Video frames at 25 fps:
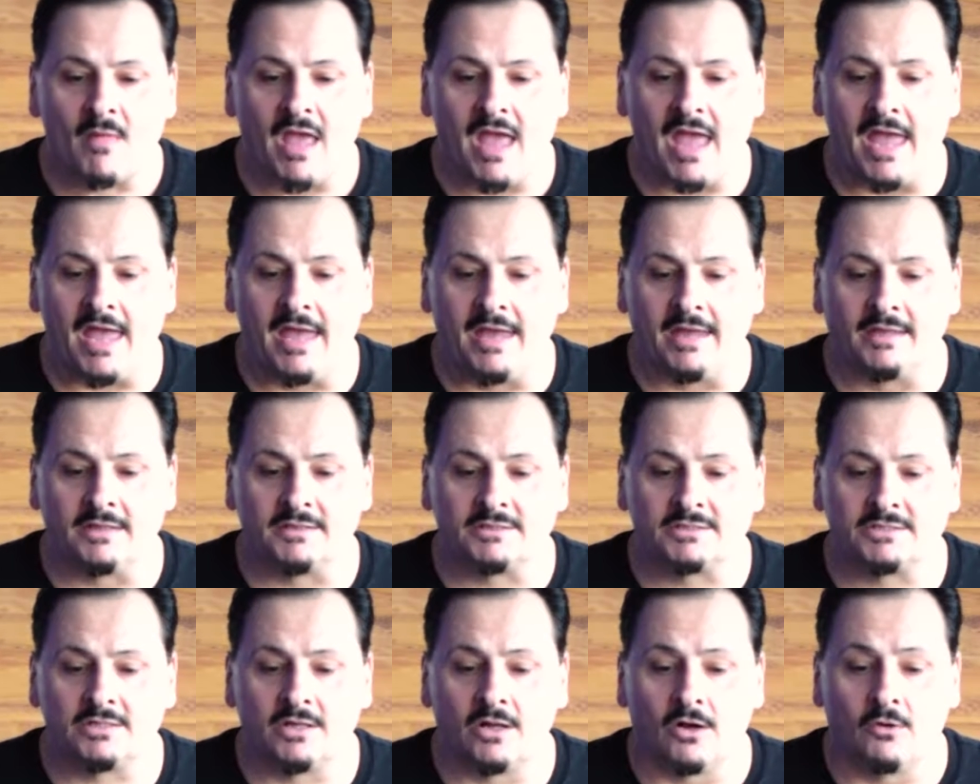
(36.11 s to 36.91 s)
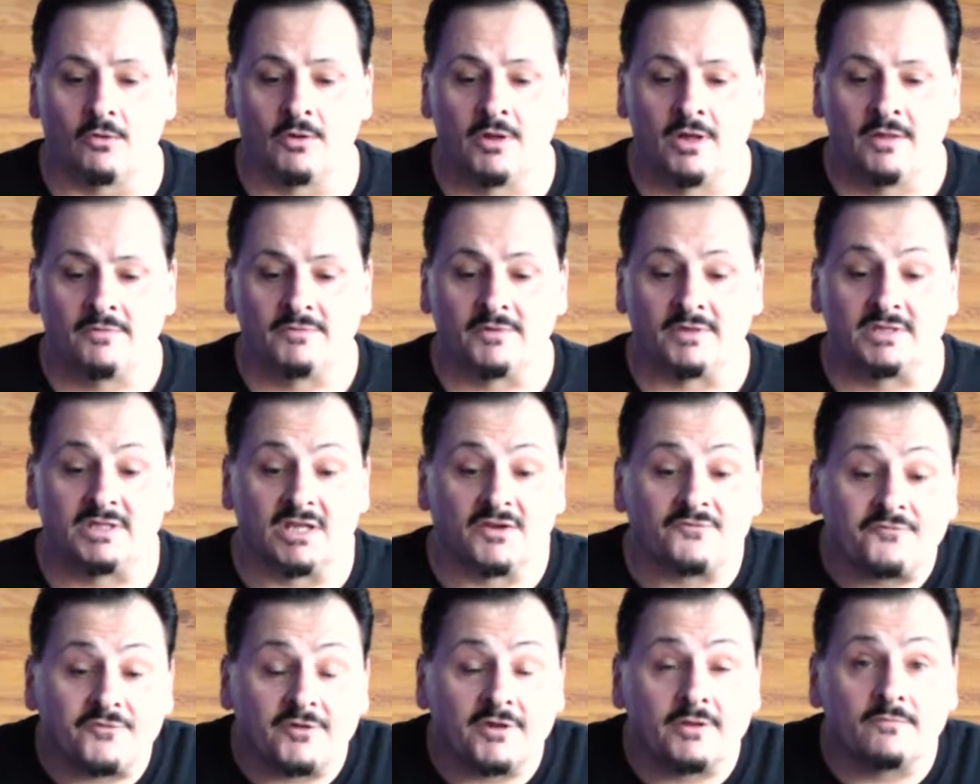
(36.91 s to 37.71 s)
and the
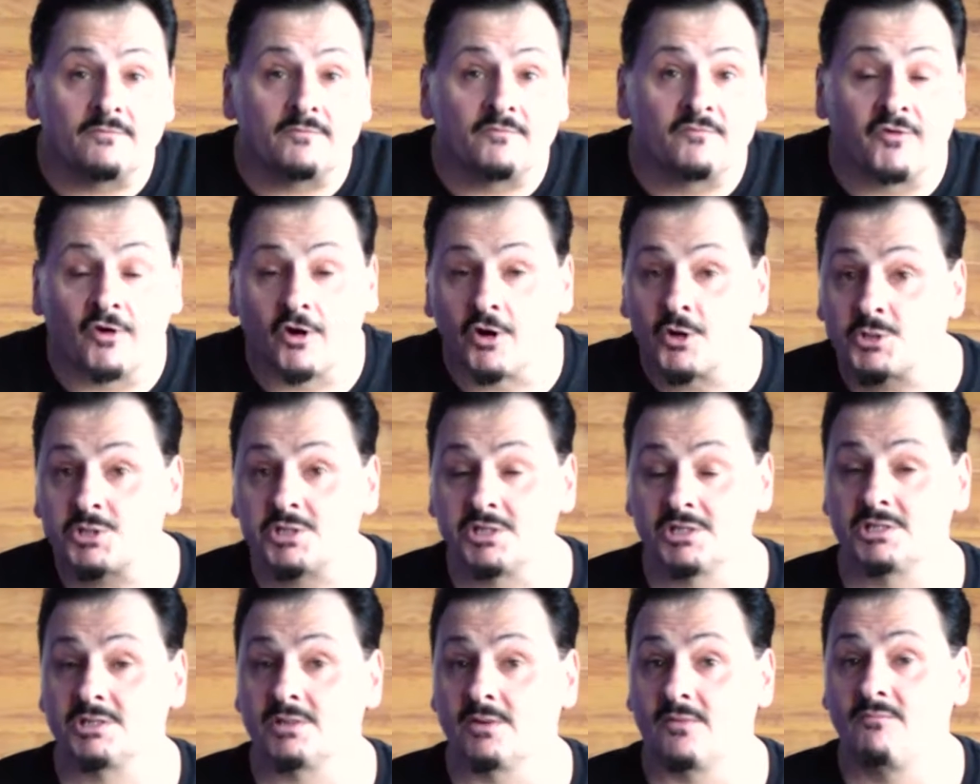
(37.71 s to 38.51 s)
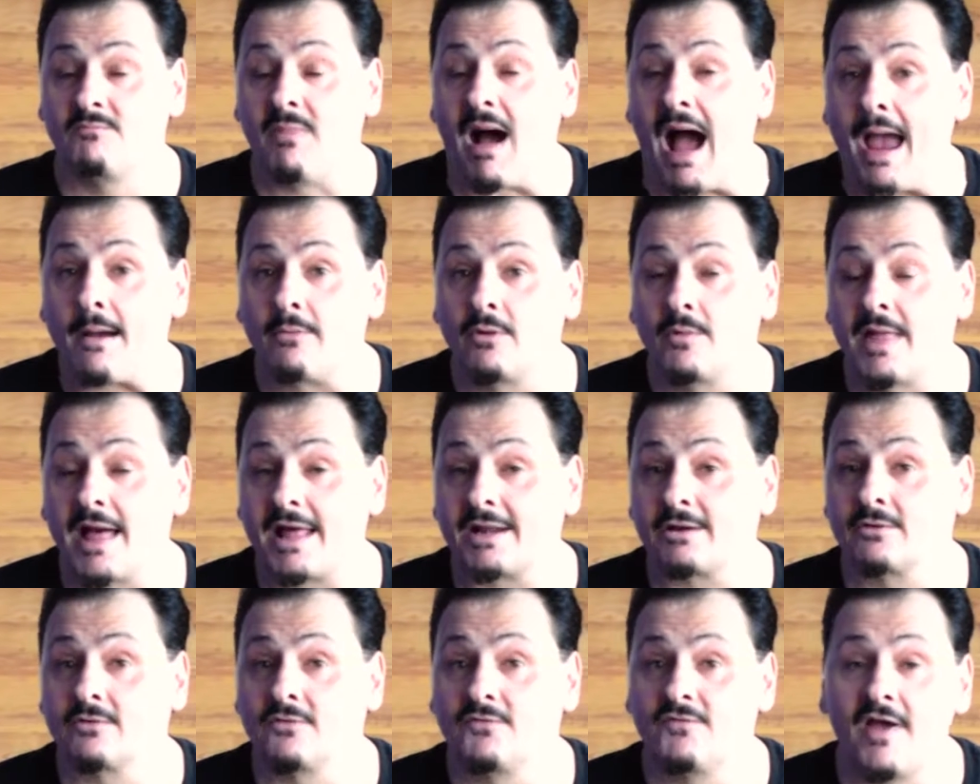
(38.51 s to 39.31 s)
different versions of Bible
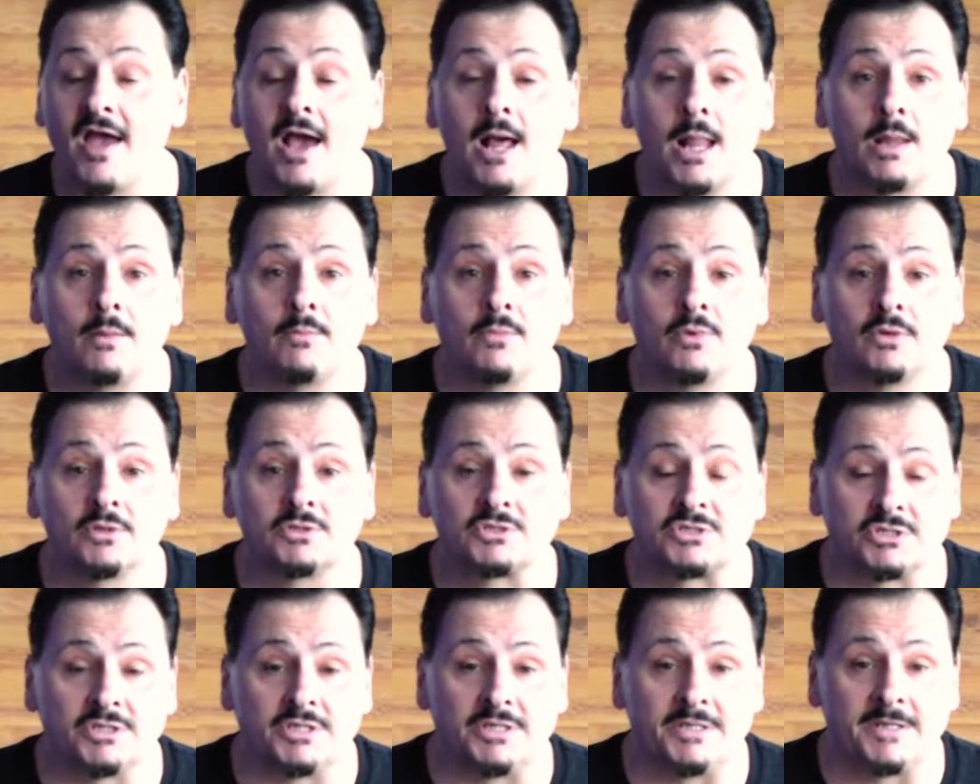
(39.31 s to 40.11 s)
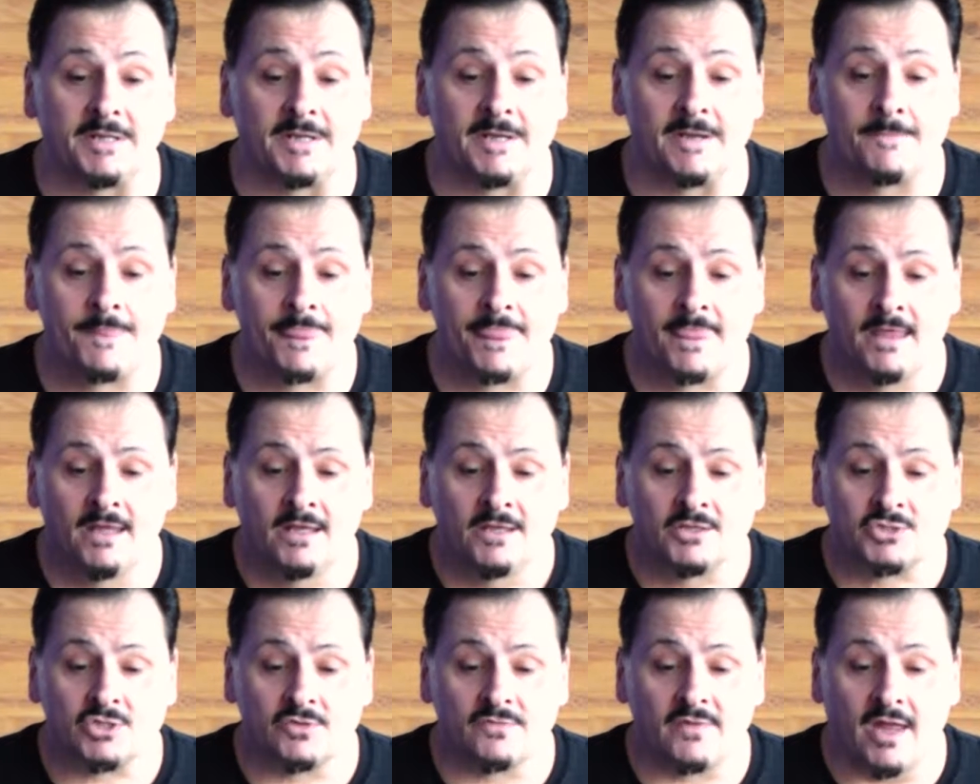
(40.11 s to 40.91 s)
that are available to you
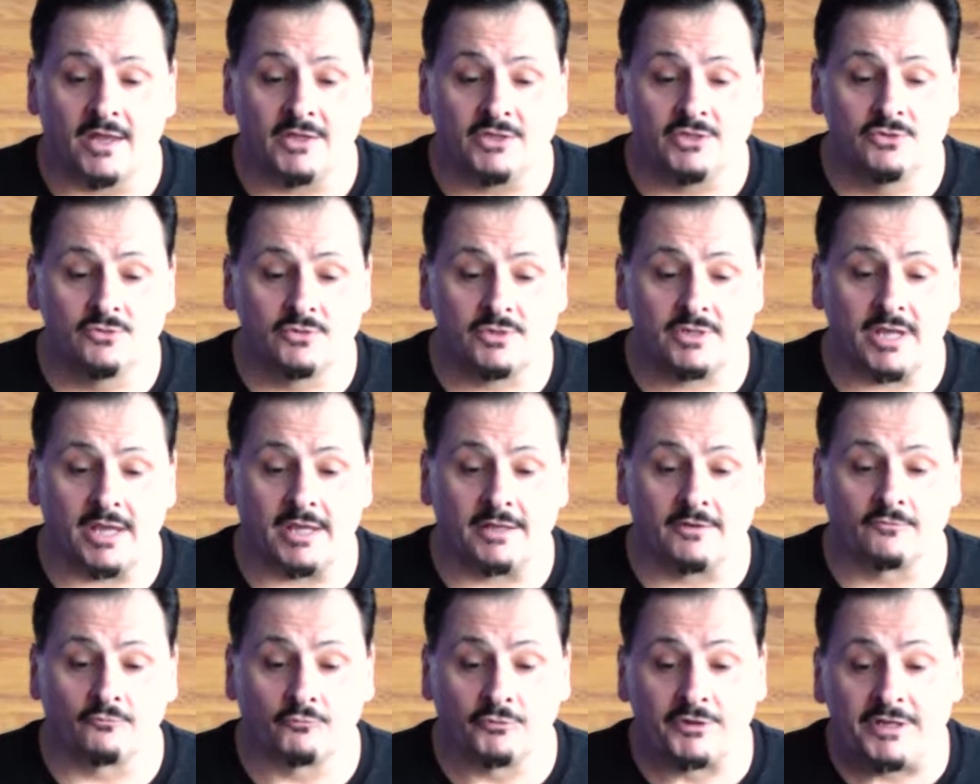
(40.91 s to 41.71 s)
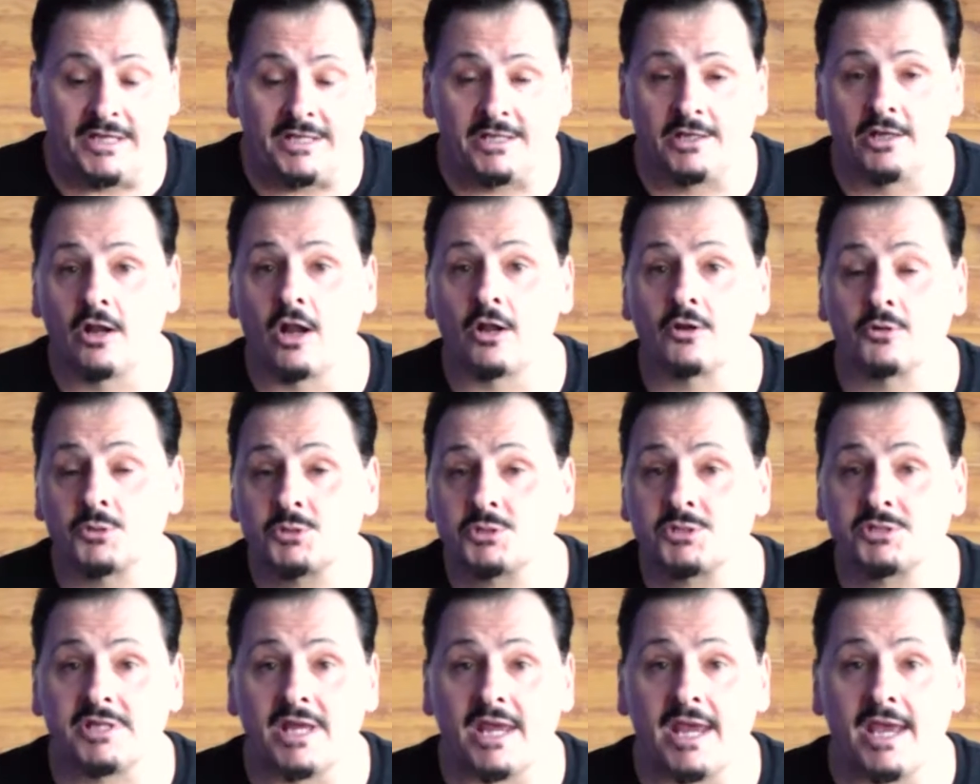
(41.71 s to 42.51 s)
so that you can read and
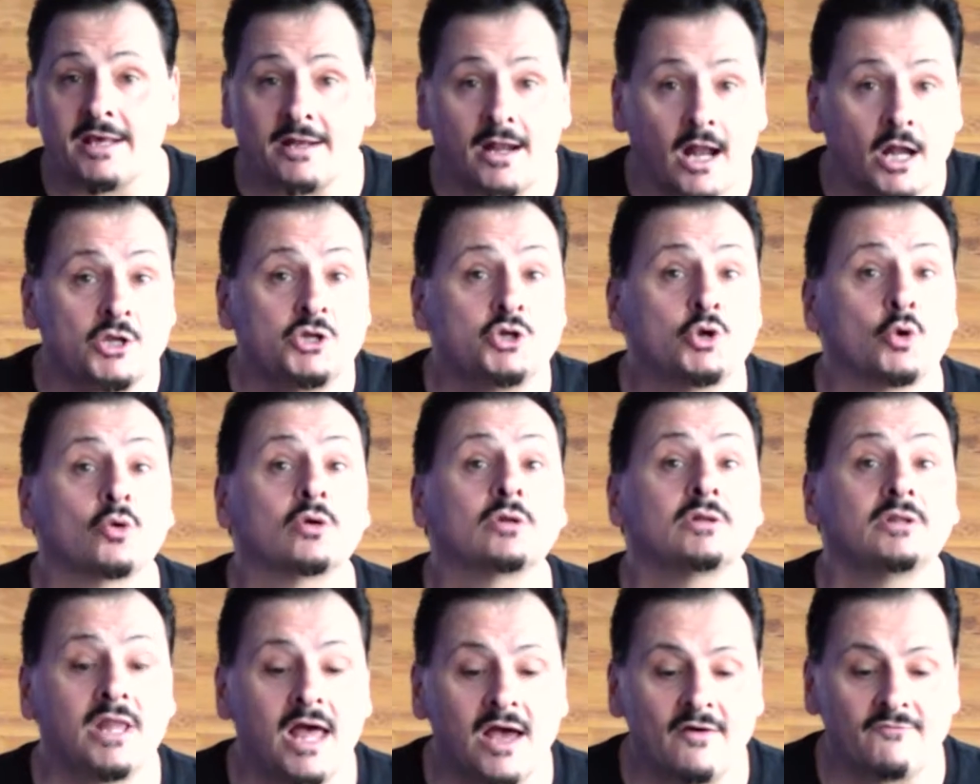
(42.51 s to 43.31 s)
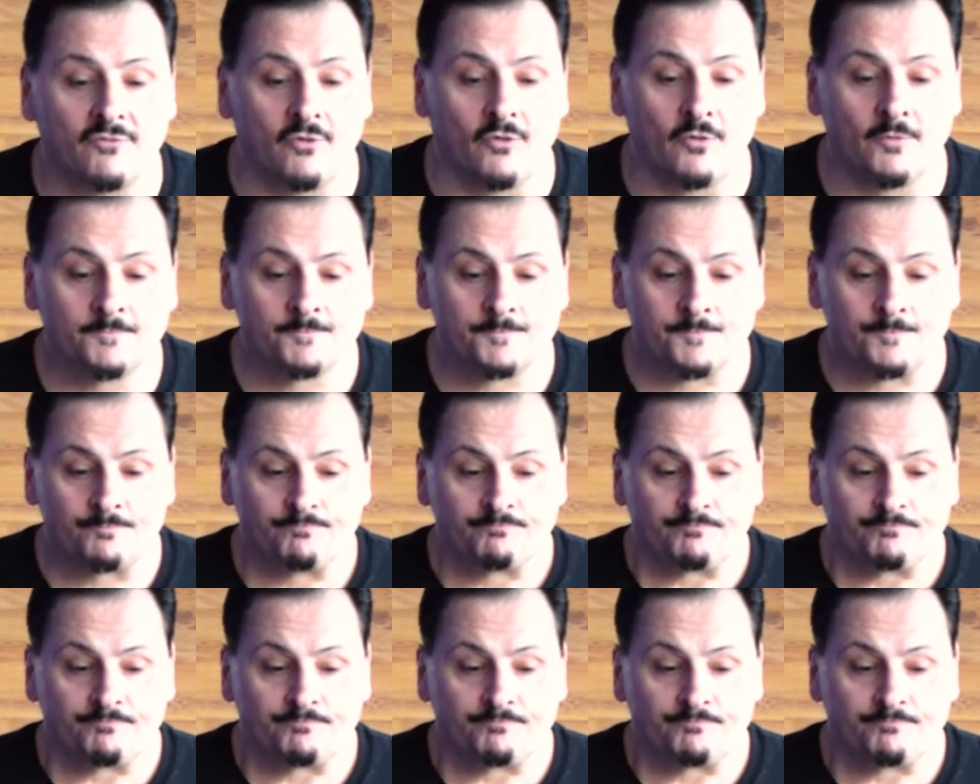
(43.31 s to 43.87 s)
understand on your level.